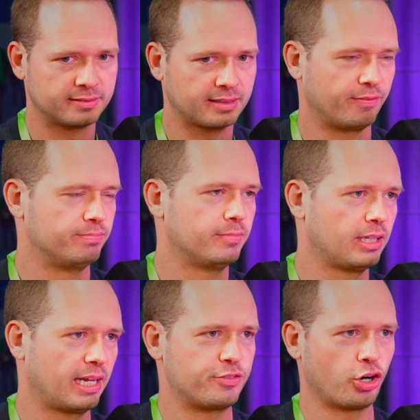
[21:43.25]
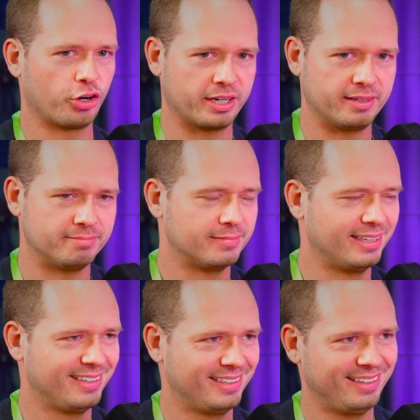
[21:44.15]
Kind of a lot of jargon
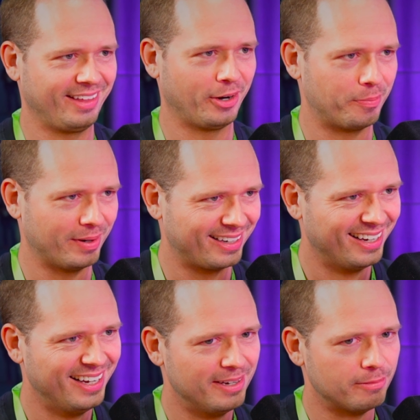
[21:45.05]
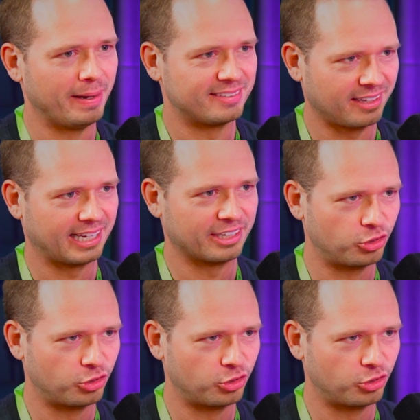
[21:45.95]
there, but basically